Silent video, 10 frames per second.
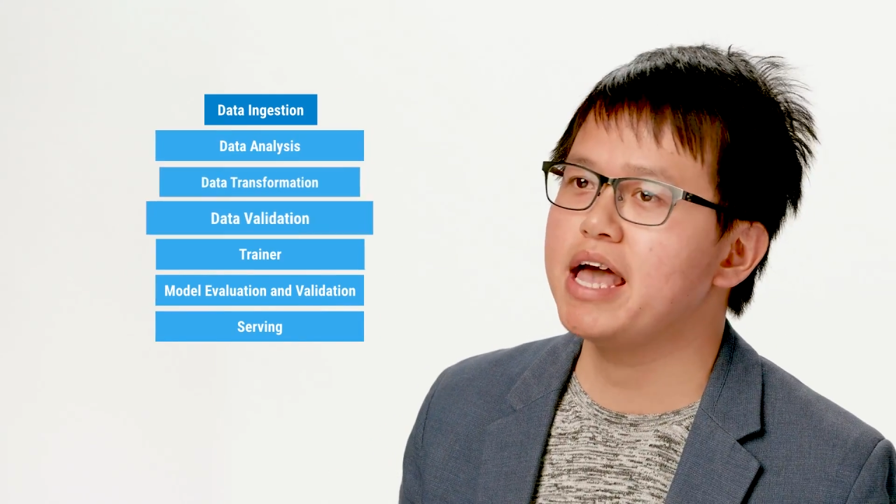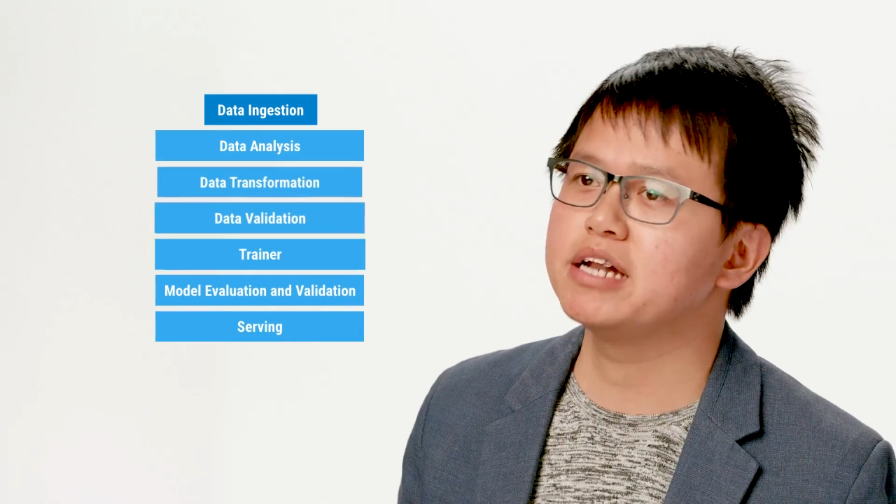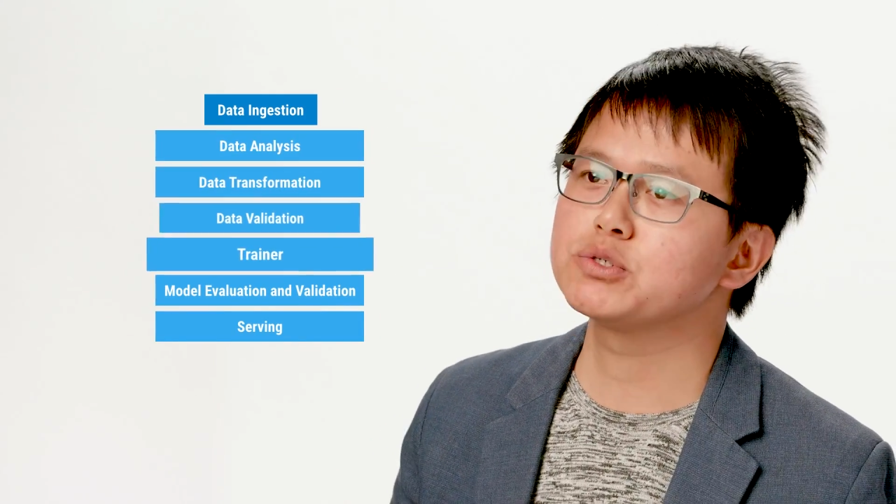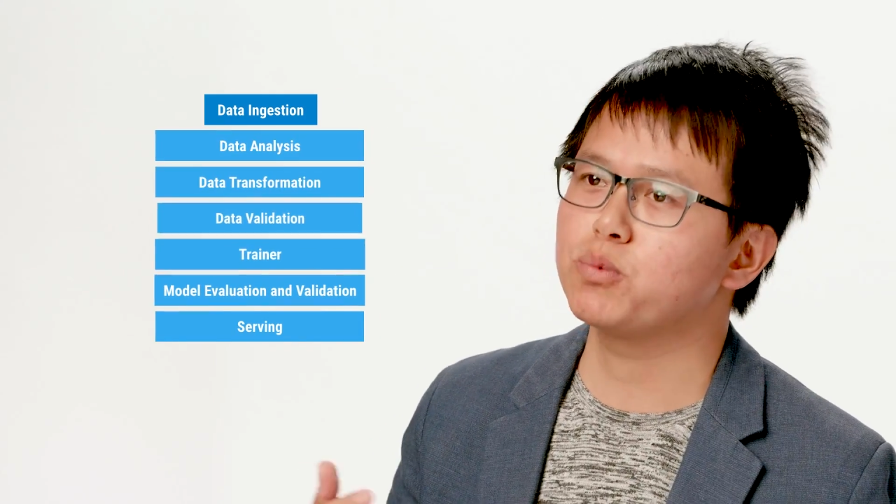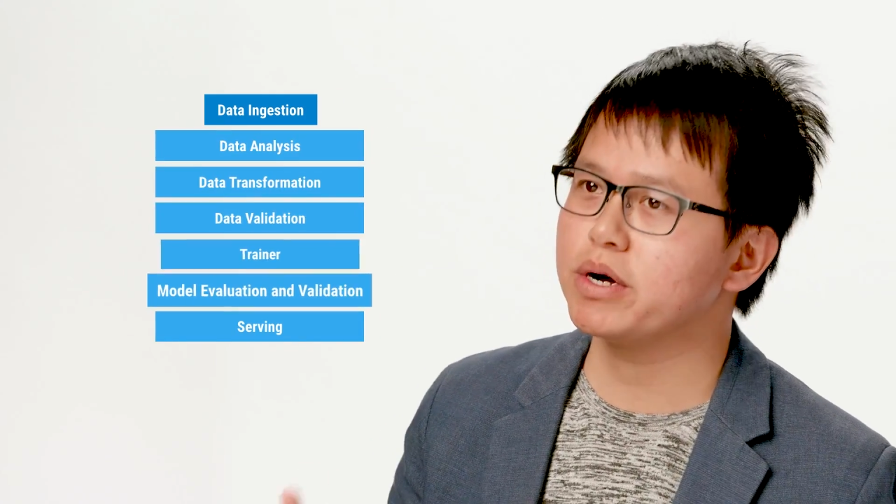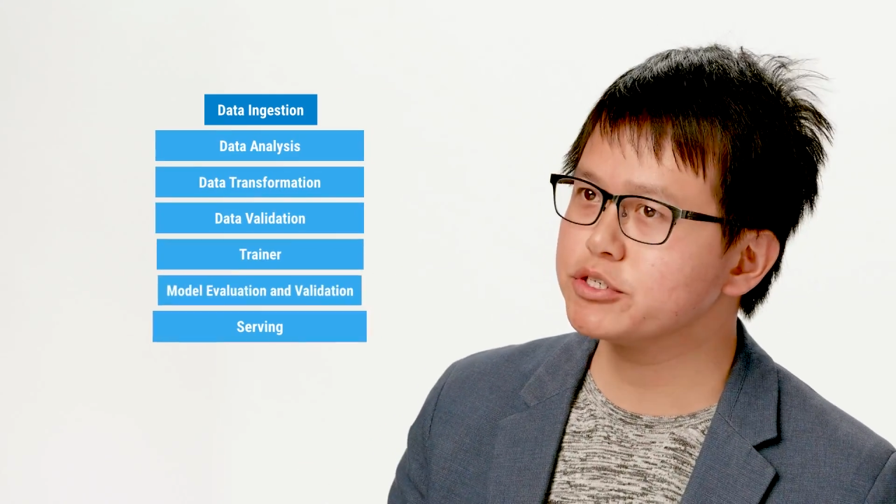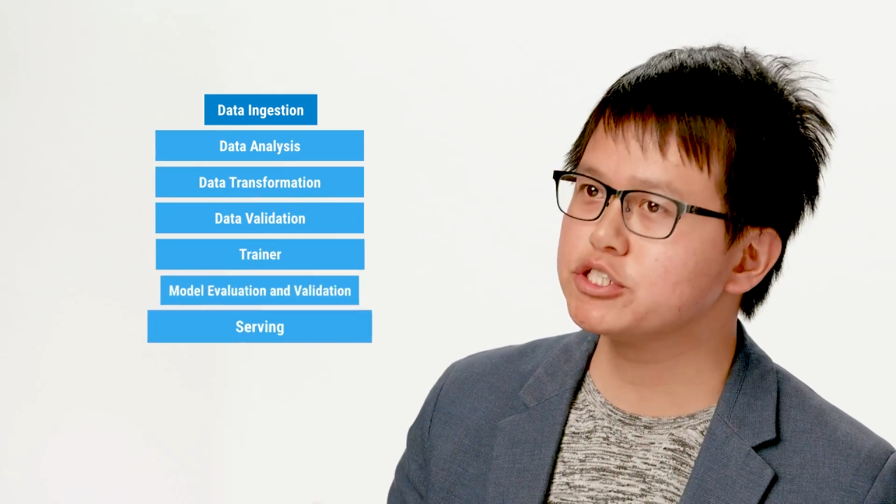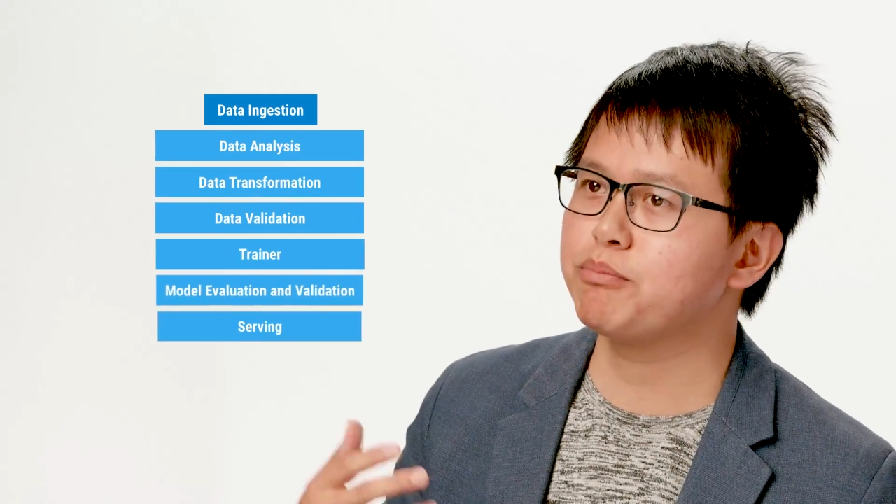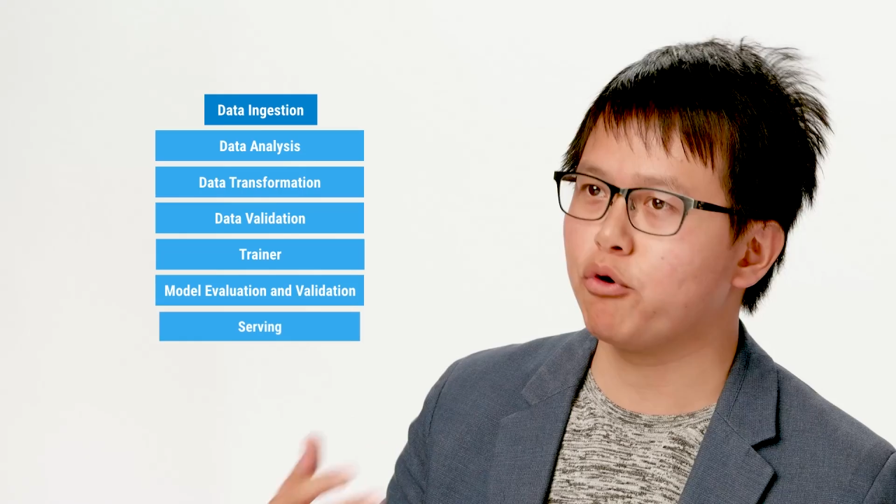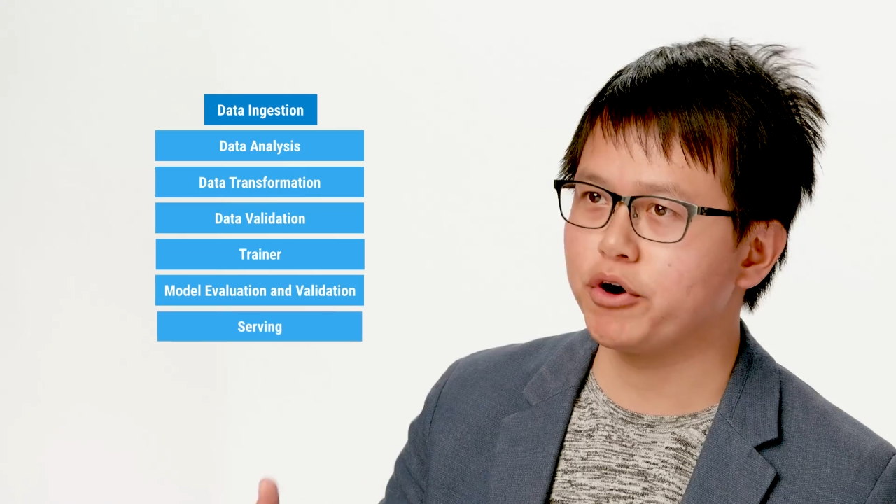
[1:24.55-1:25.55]
and is well
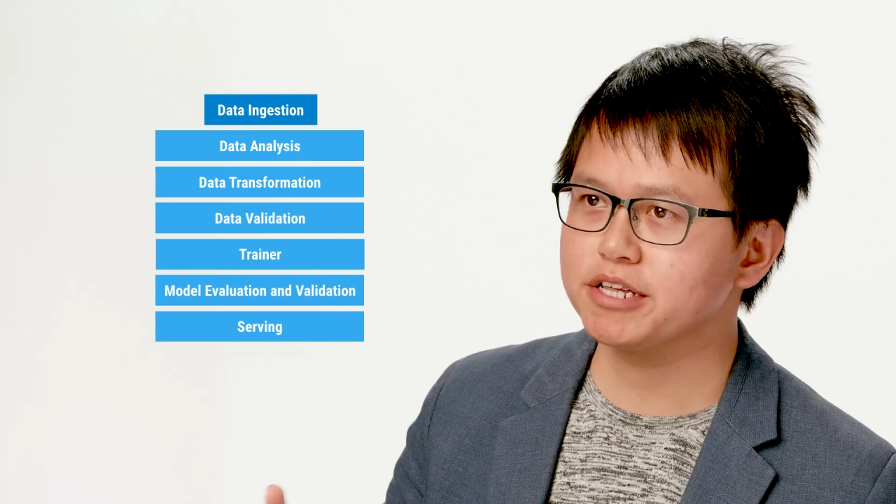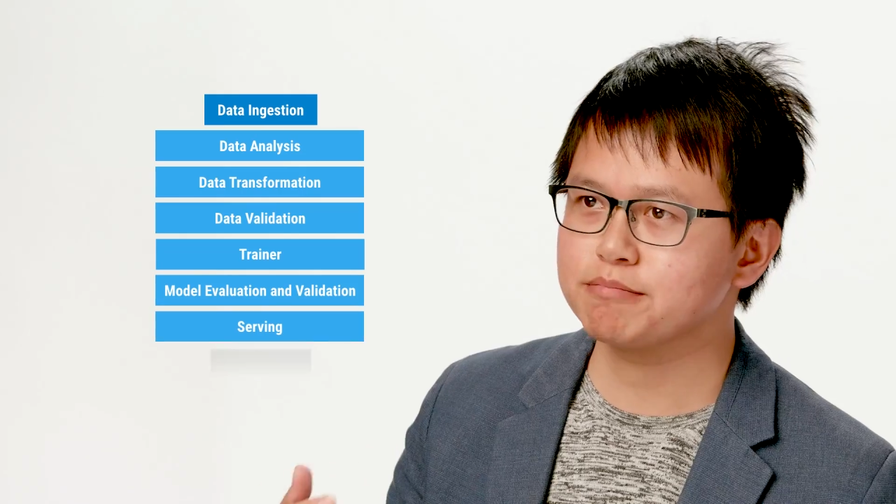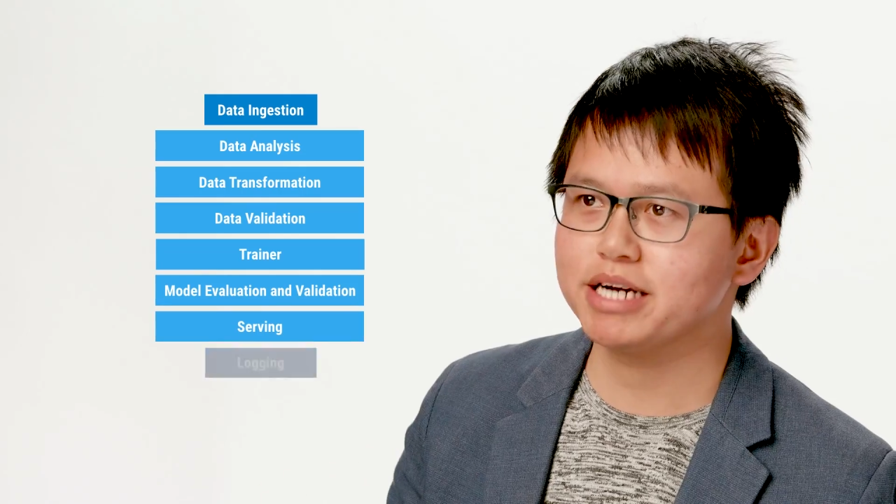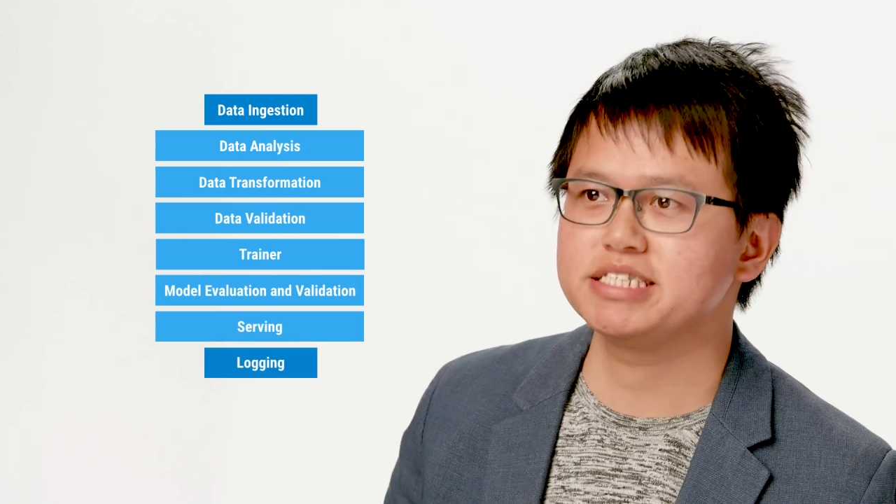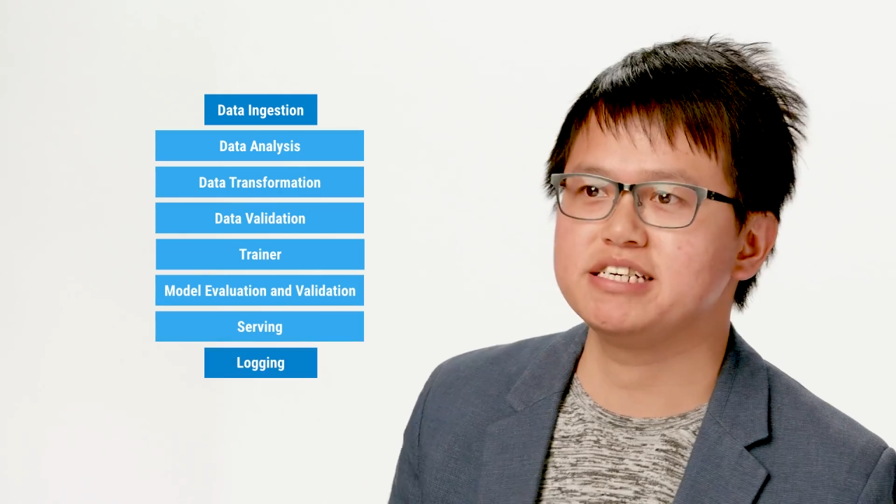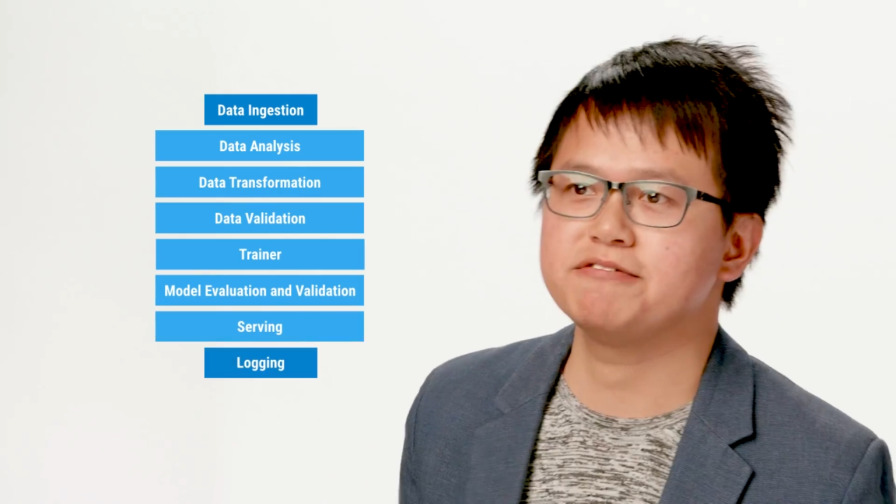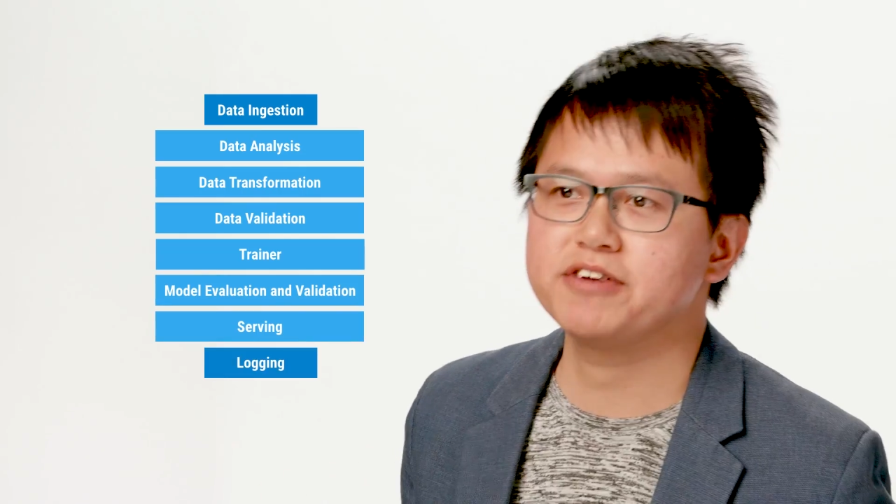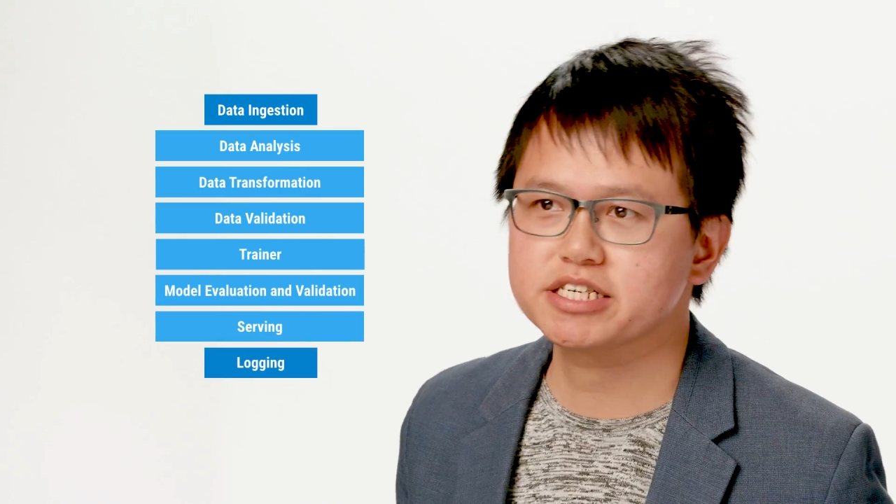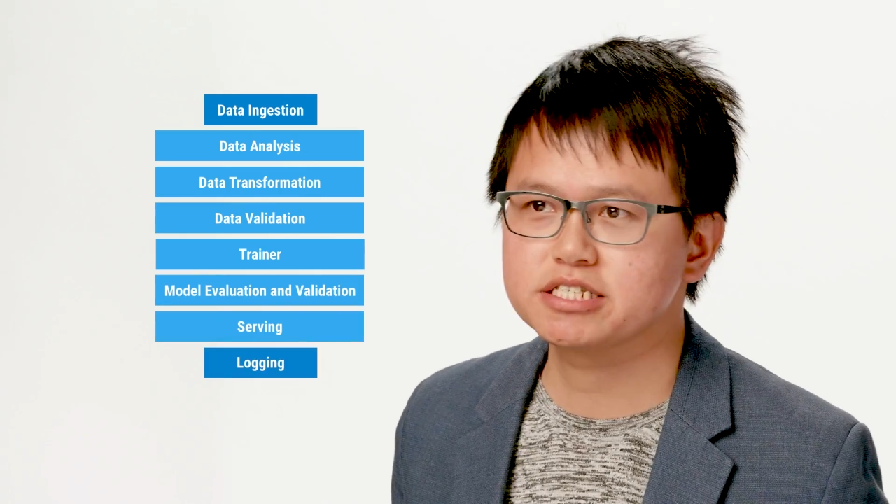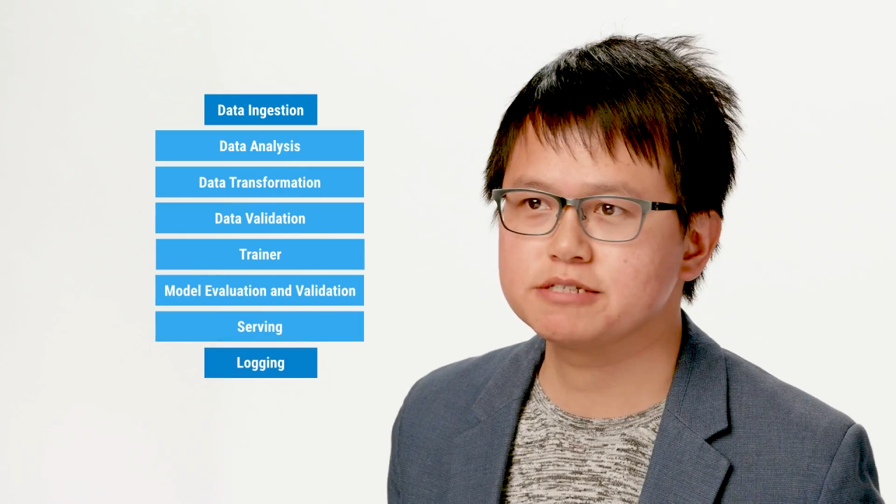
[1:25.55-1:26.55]
supported by
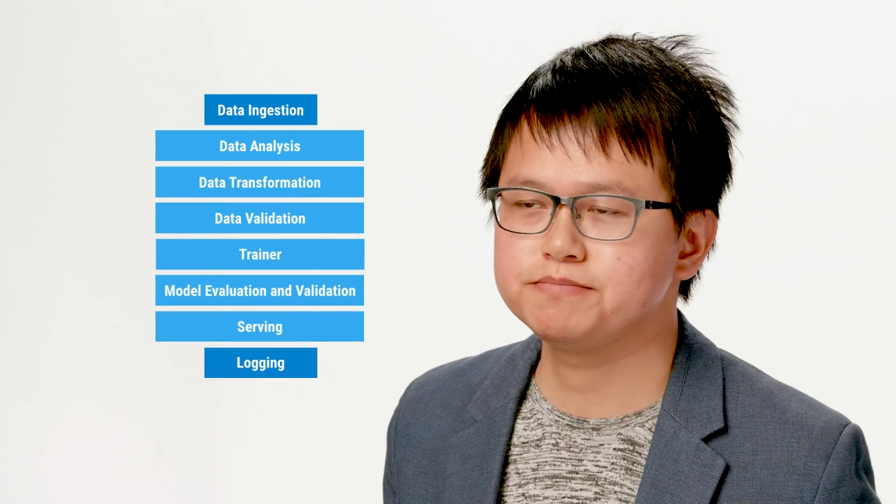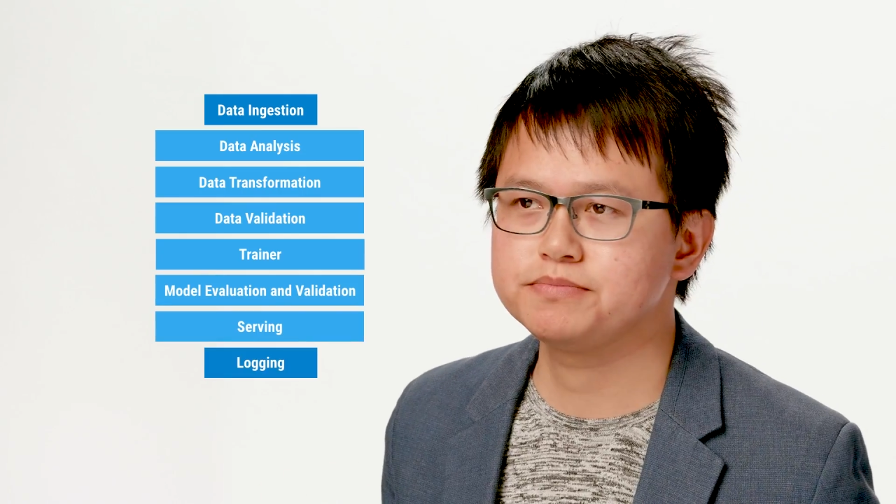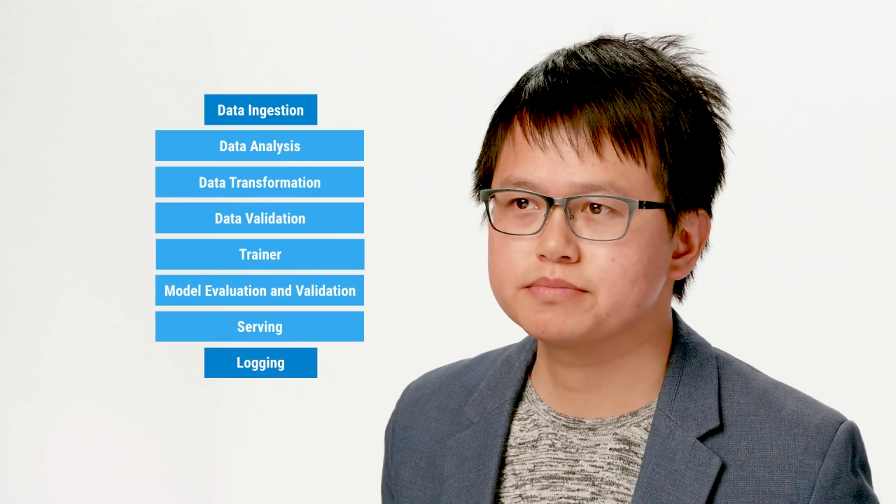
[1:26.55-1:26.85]
TFX.